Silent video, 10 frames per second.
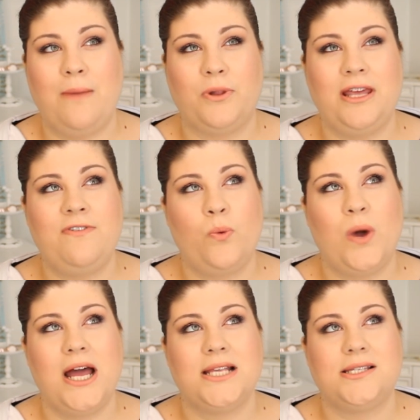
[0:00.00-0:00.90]
I believe it
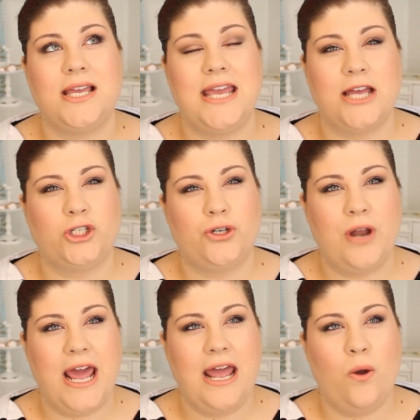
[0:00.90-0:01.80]
was
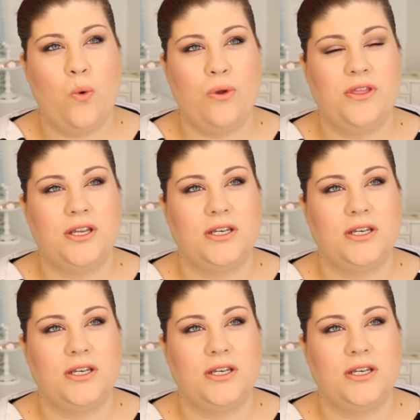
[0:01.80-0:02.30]
yesterday or